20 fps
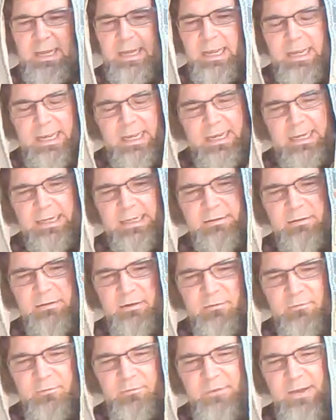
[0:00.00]
And
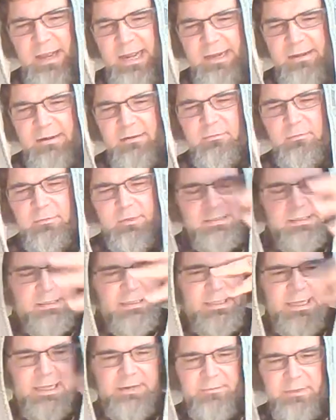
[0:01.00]
that was
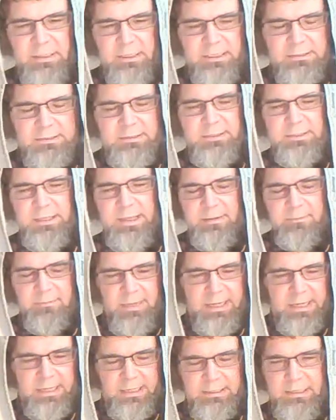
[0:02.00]
given unto that
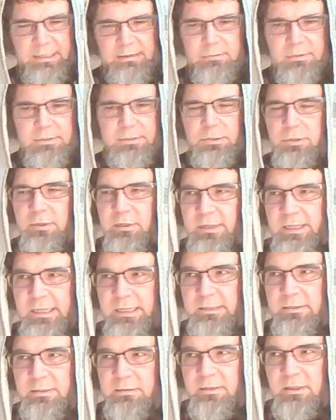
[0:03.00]
man that was
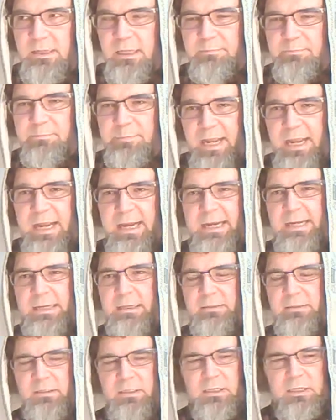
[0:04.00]
hurting in
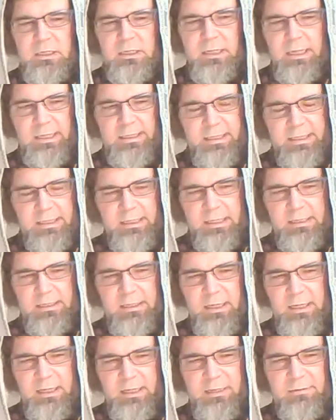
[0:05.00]
pain, and that
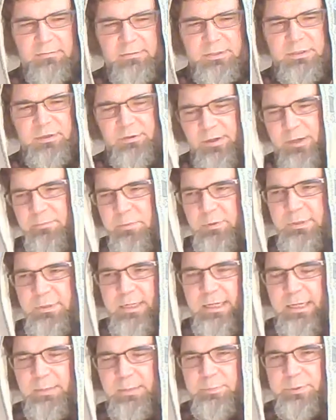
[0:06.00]
he was crippled
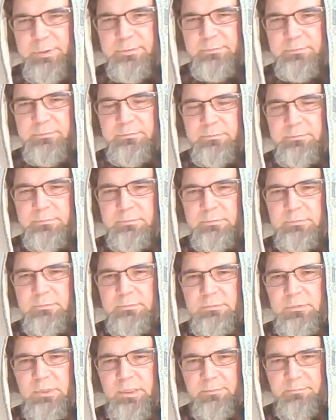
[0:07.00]
up
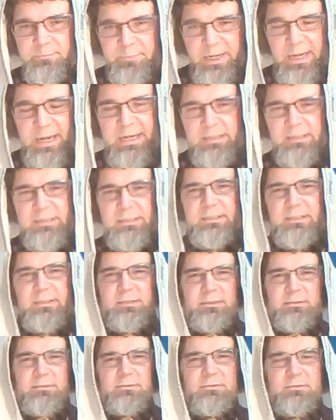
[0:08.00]
in pain
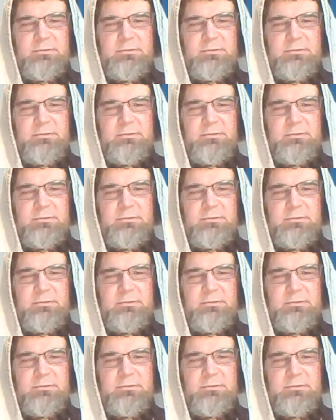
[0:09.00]
too,